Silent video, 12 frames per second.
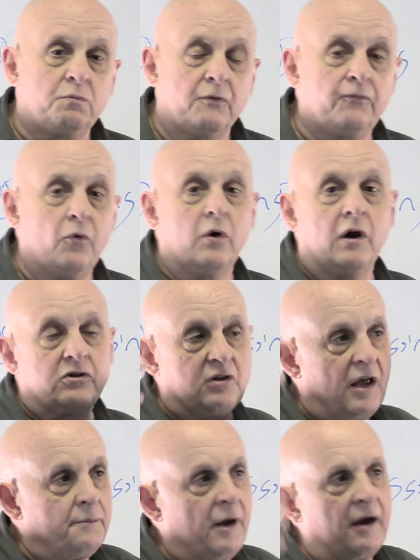before, I
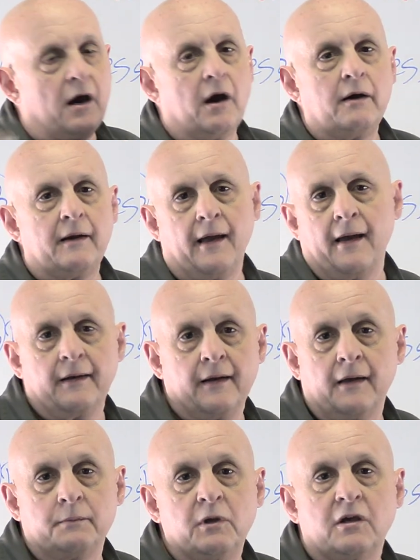should have my heart out
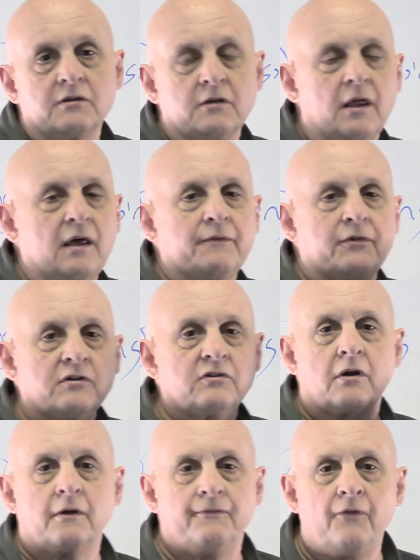on because a lot of things
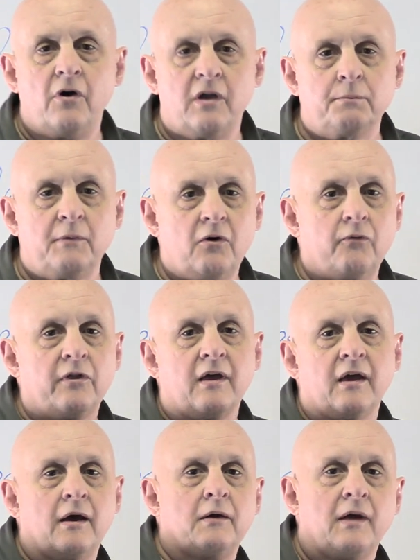are going to hit me over the
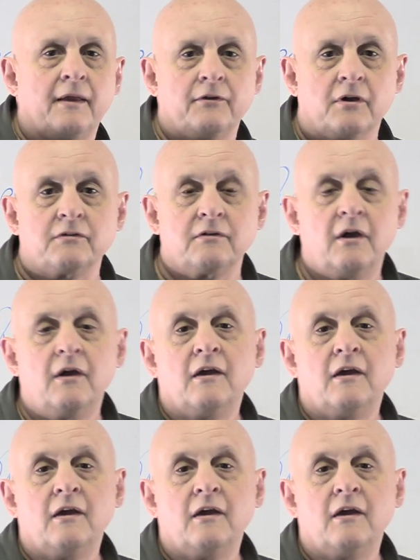head on this,